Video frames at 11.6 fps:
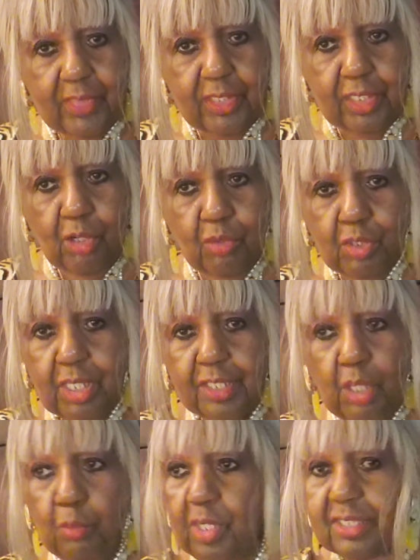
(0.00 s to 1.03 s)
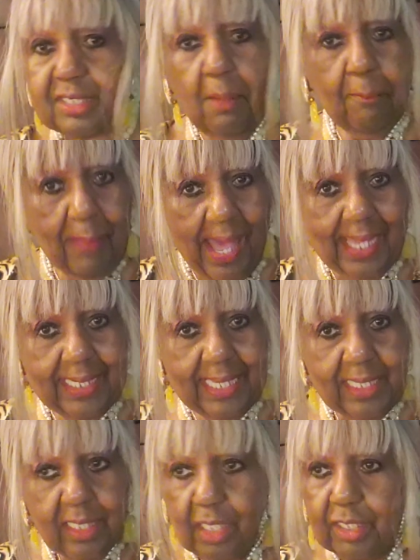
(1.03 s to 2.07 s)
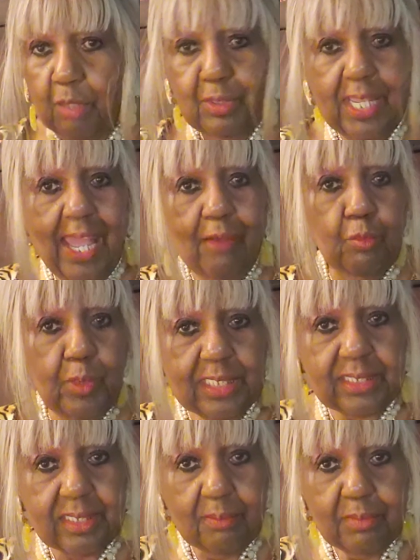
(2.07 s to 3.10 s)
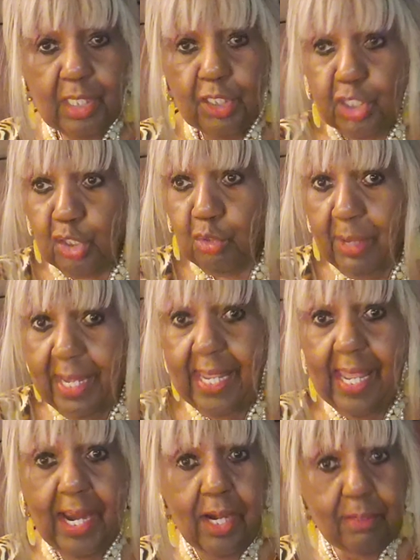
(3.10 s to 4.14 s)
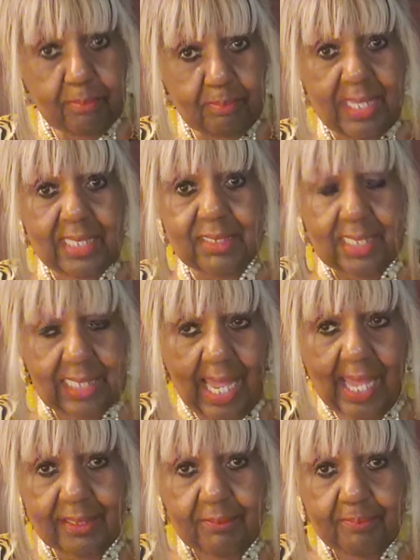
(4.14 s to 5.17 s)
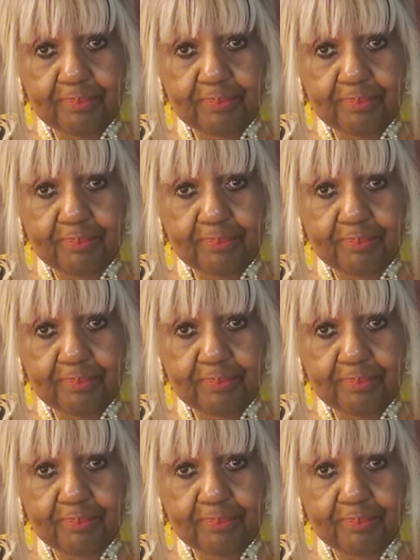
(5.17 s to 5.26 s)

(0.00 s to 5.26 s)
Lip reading: That we're somebody, that we have wisdom. The gray hair means a lot.